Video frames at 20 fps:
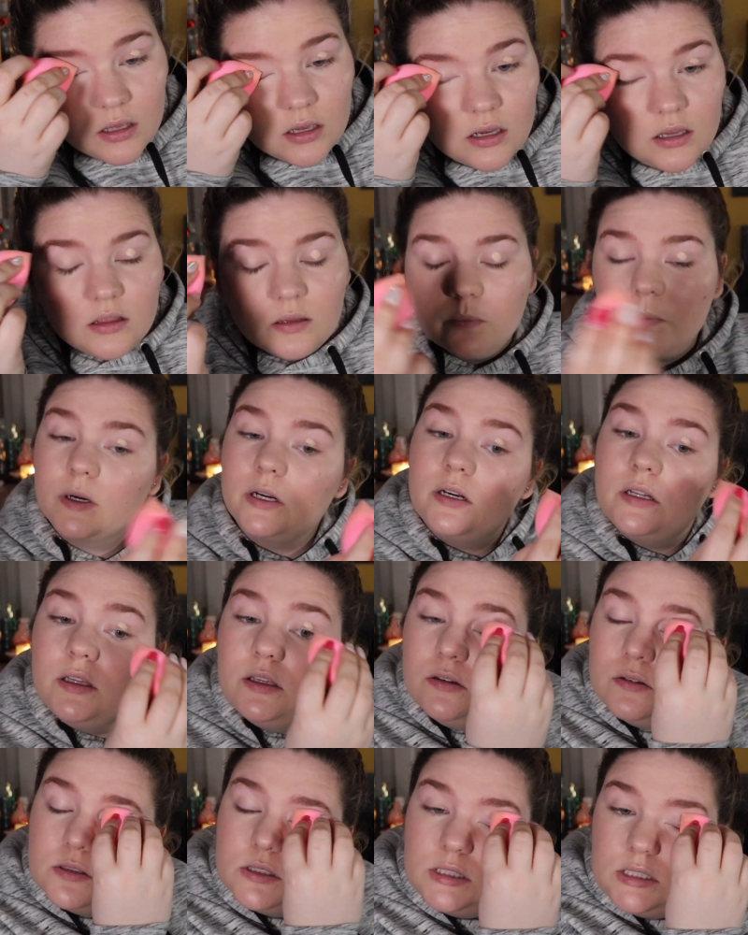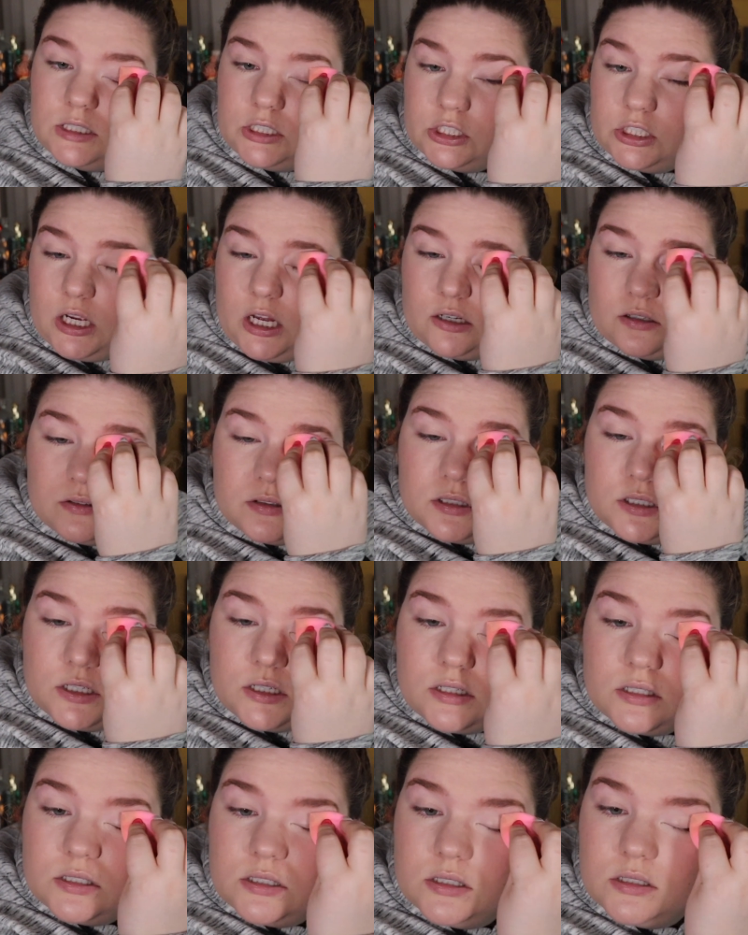And then we're going to use these shadow
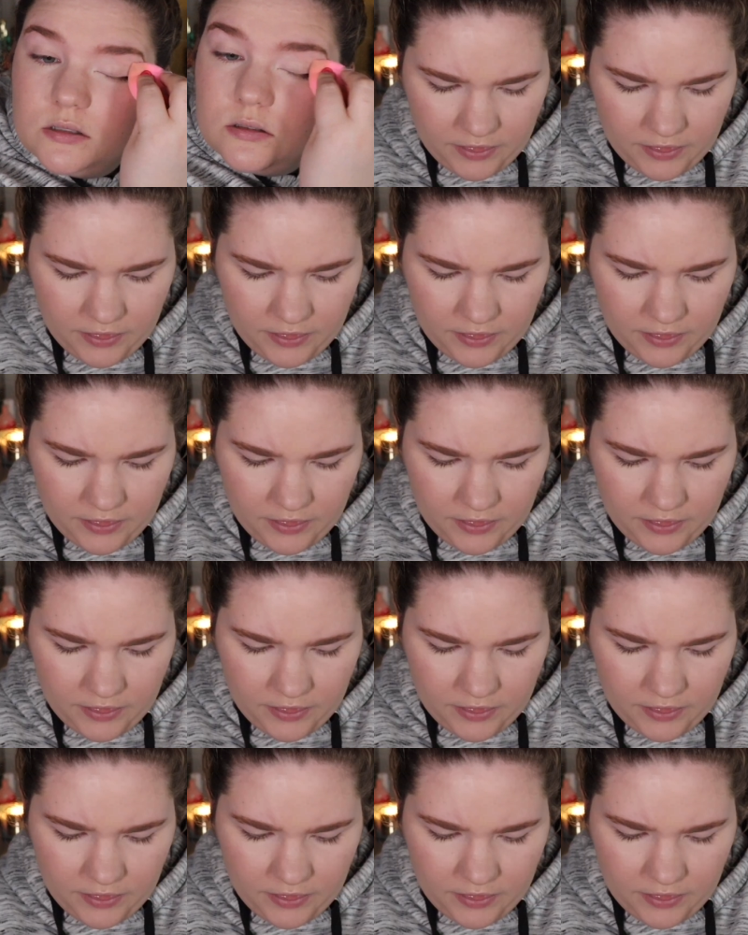sticks.